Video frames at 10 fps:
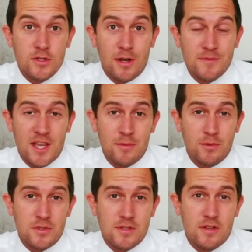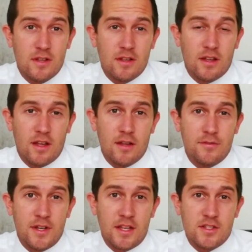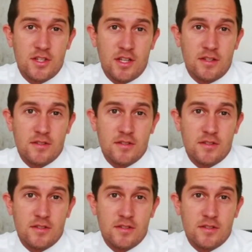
timetables for next year.